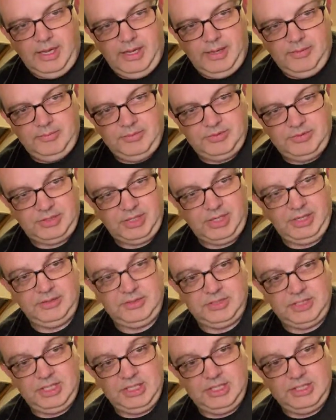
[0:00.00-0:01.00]
So
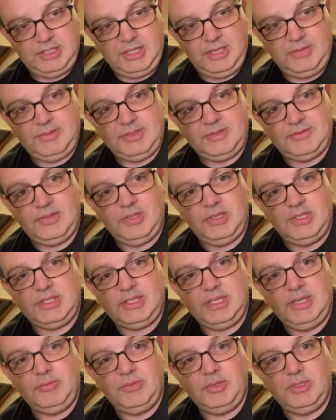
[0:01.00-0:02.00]
Gina Jem was first,
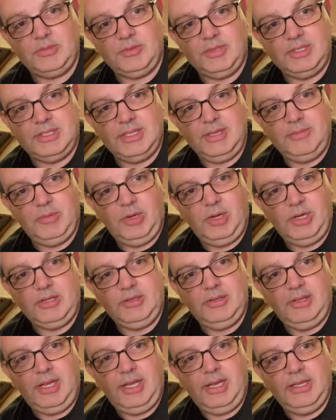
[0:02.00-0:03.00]
then Briswes, then
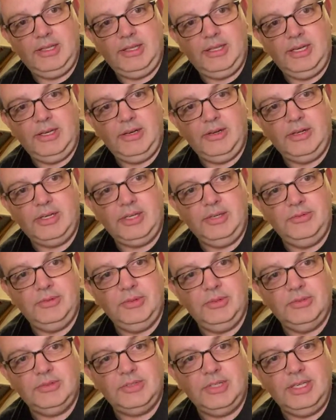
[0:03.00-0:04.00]
Michael Aud, then Hockey
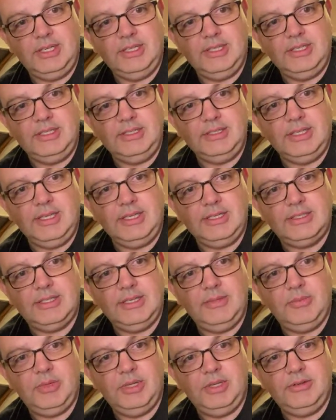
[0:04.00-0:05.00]
Rules, then D's Nuts,
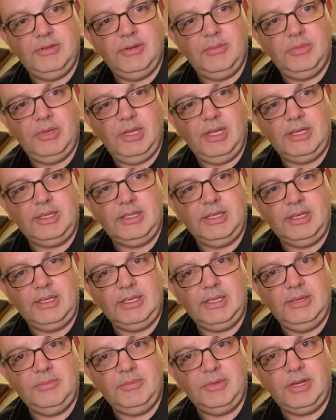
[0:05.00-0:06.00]
then Peter Unplugged, then
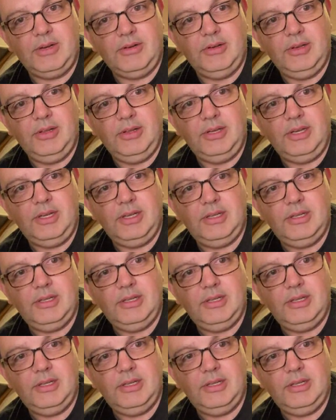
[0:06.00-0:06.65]
Kim Carolina,